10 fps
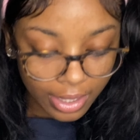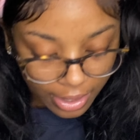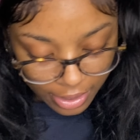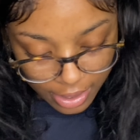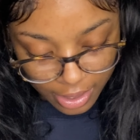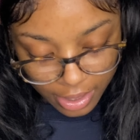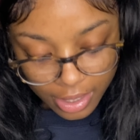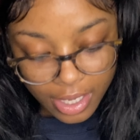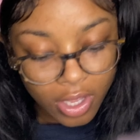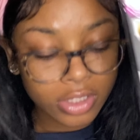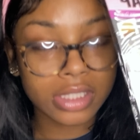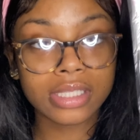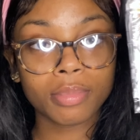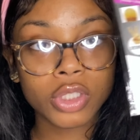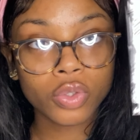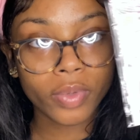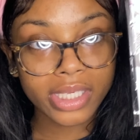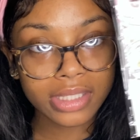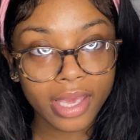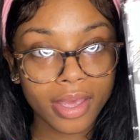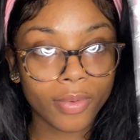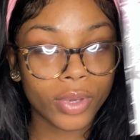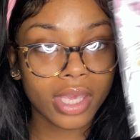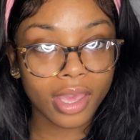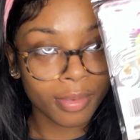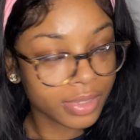And then they also sent me two wigs cap wig caps